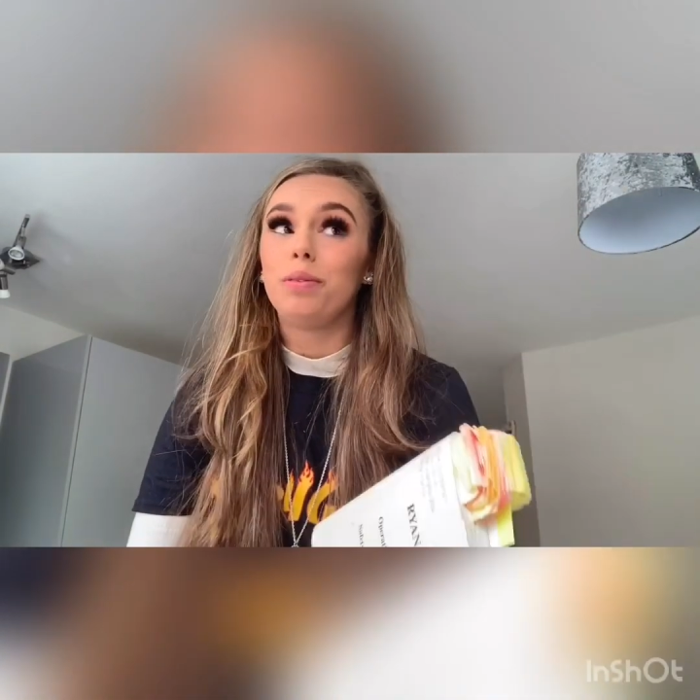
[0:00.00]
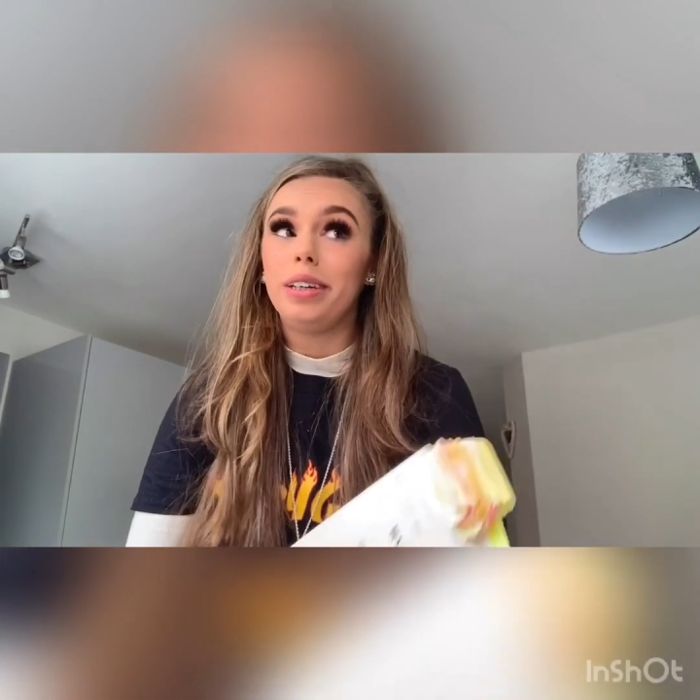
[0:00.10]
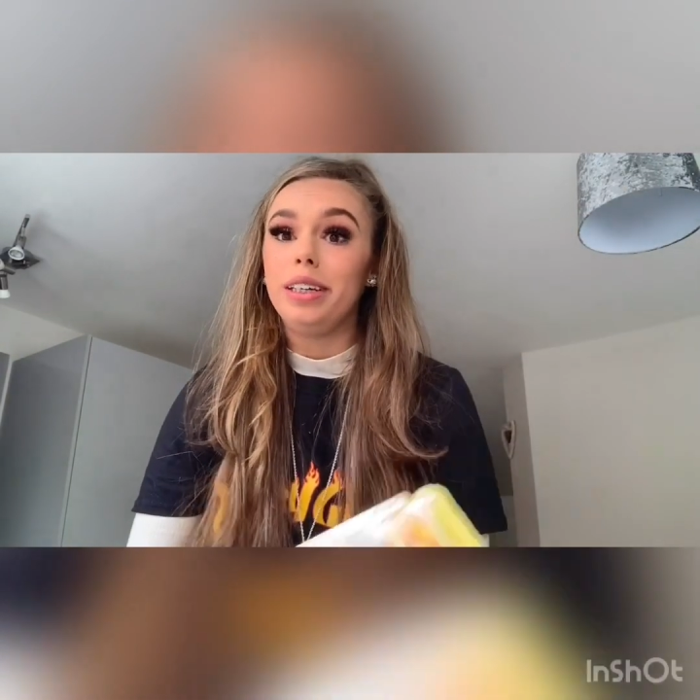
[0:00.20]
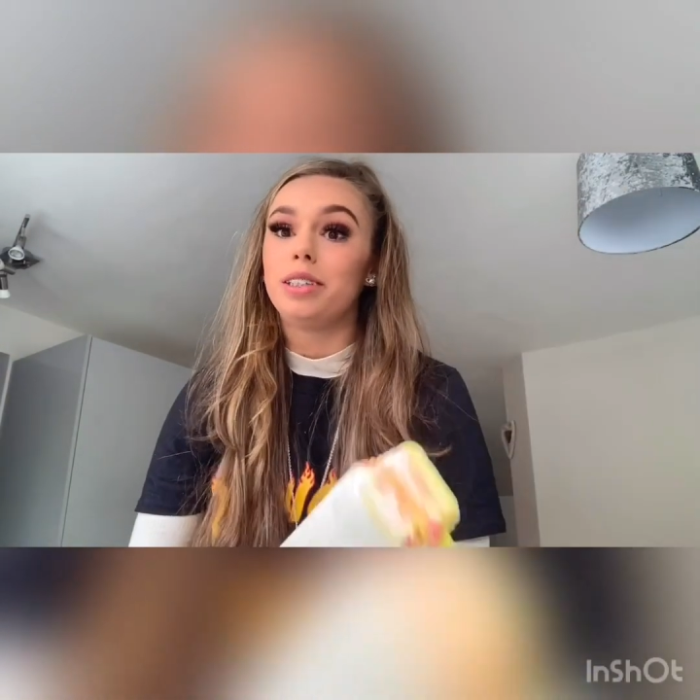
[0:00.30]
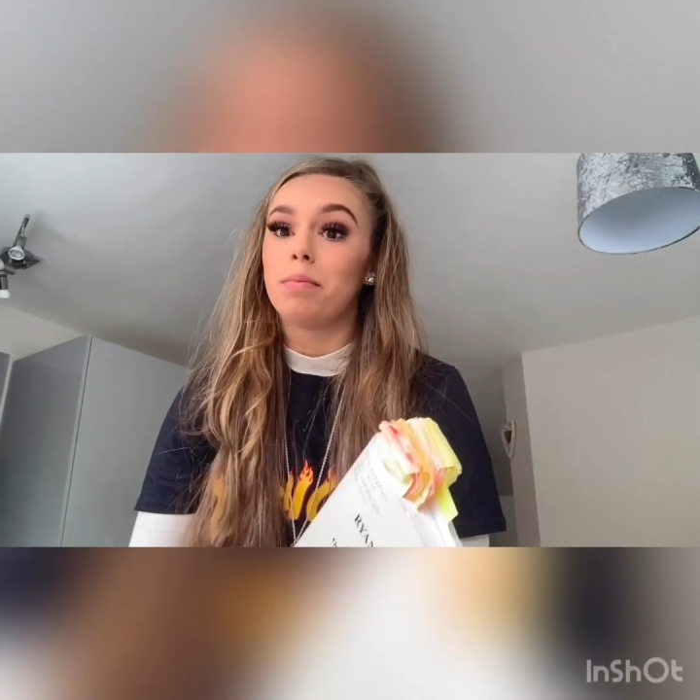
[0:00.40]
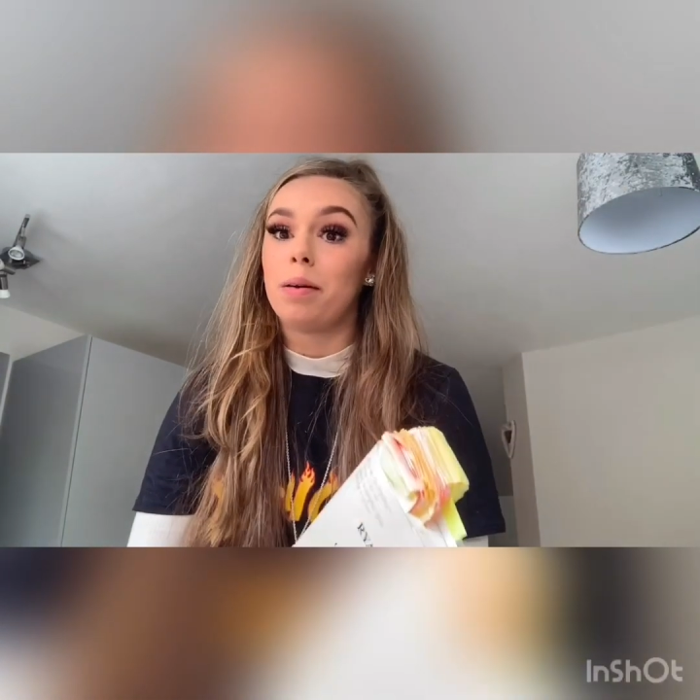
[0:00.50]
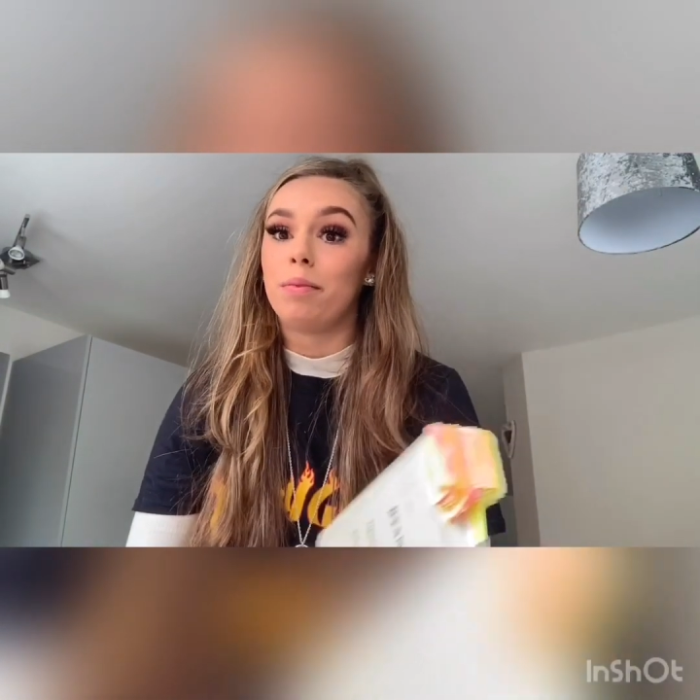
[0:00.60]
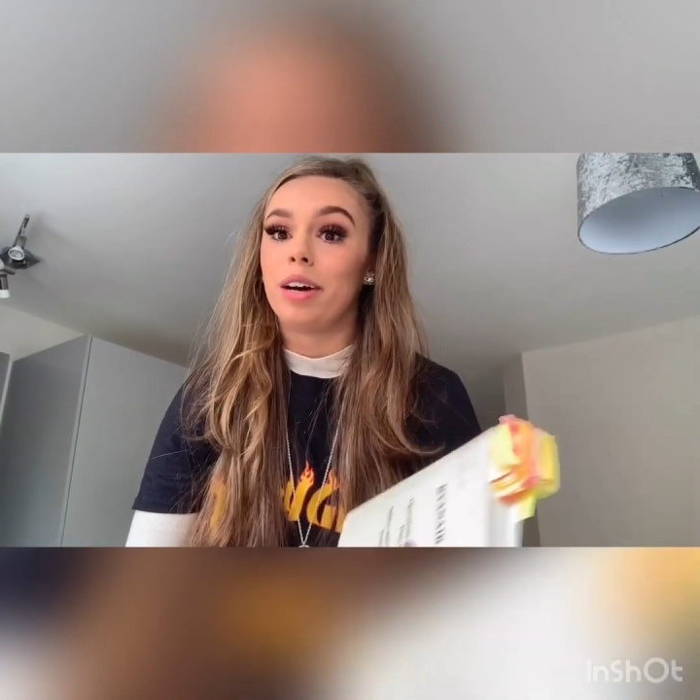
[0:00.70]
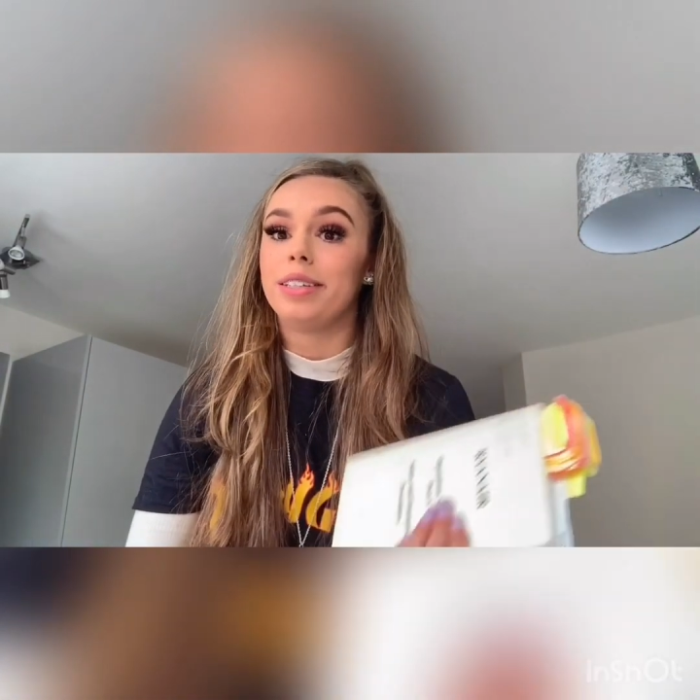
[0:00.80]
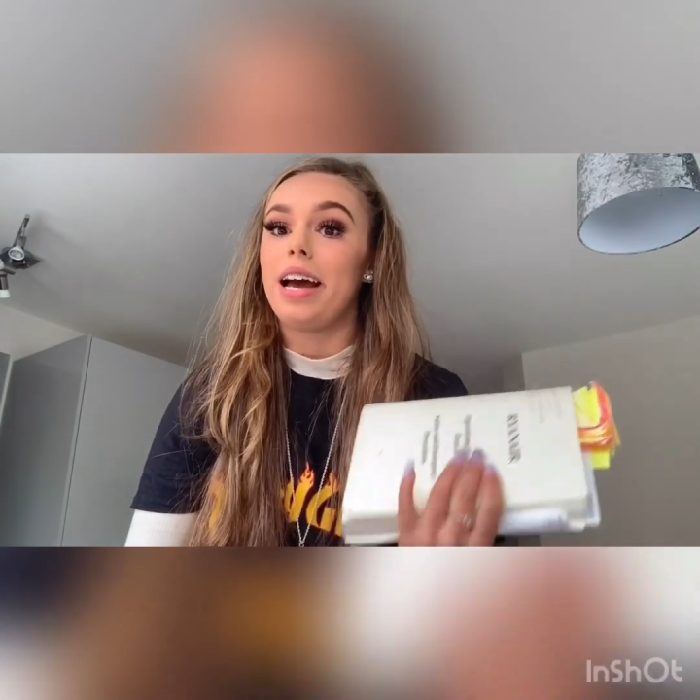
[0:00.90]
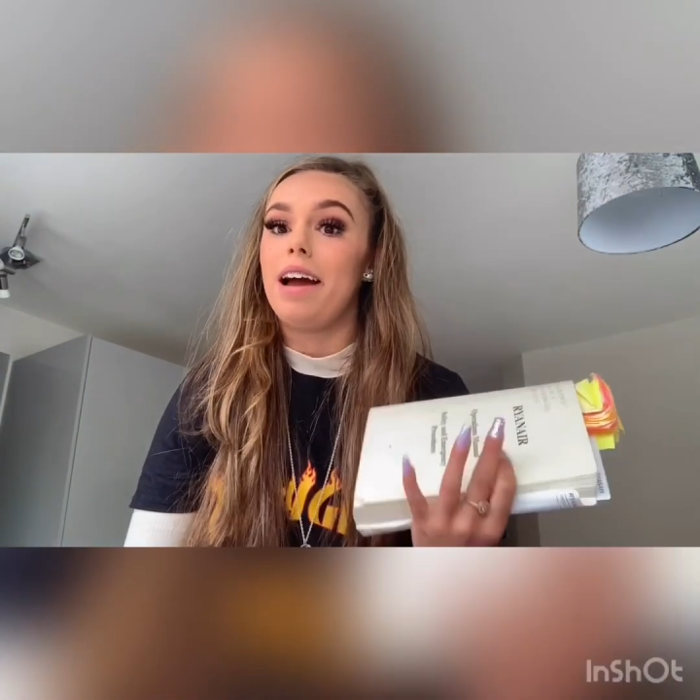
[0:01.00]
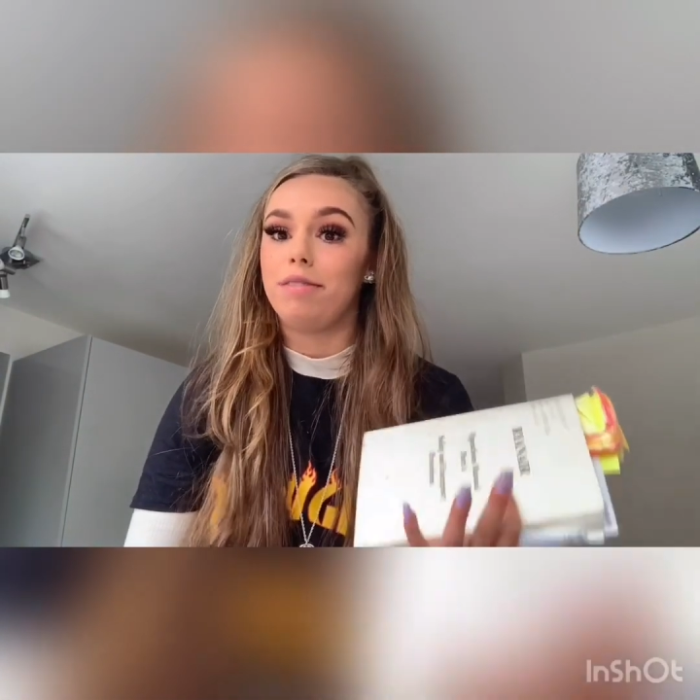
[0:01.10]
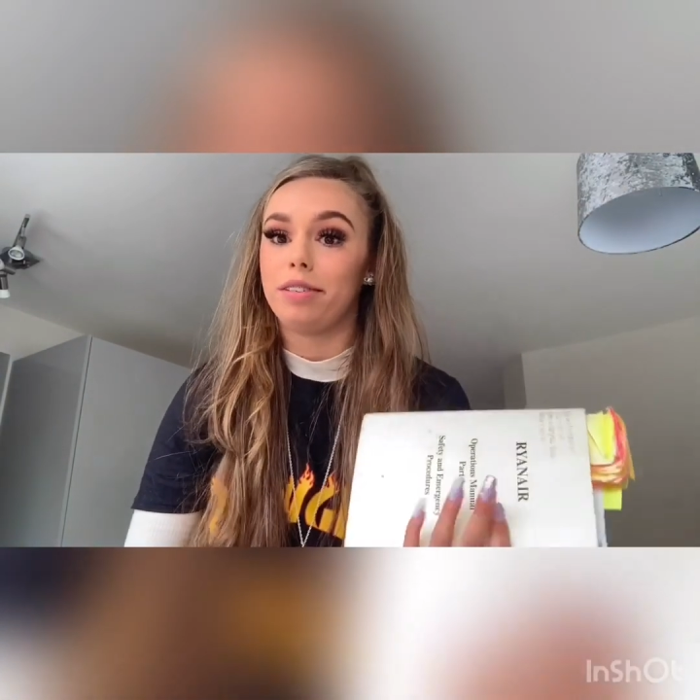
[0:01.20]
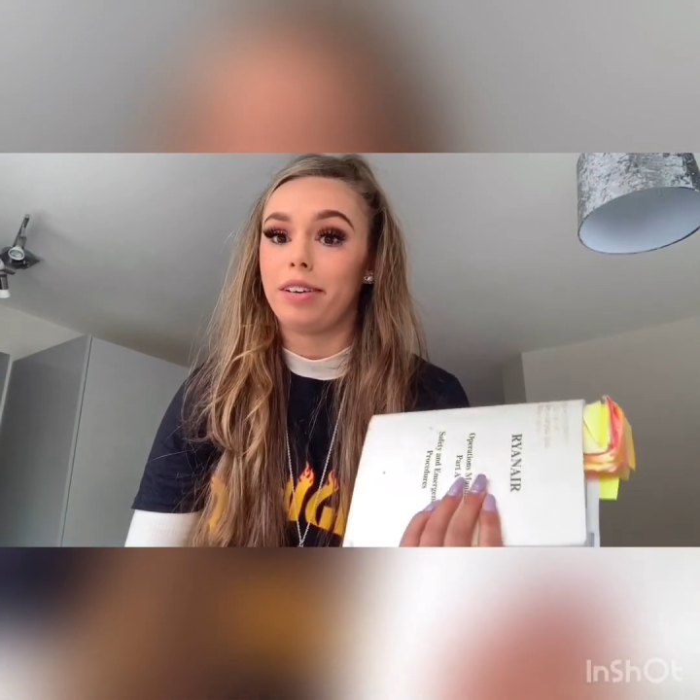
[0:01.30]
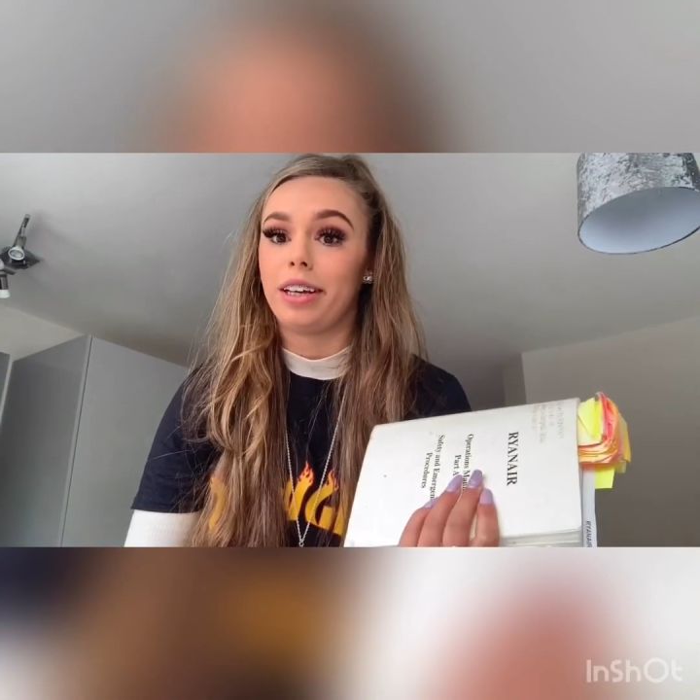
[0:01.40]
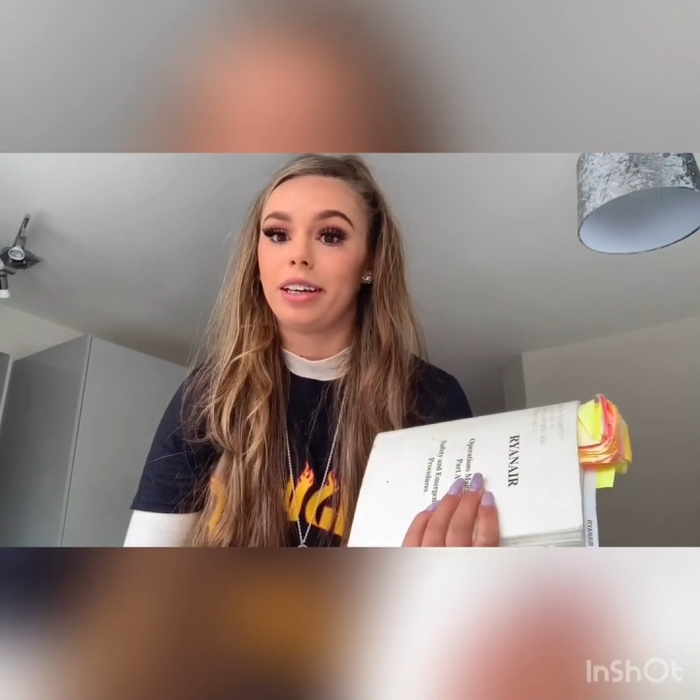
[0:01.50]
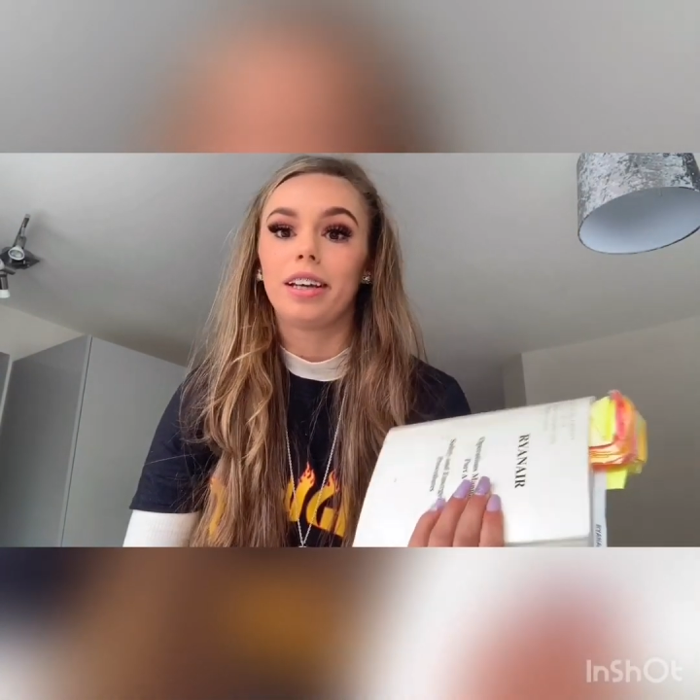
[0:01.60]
need to memorise everything.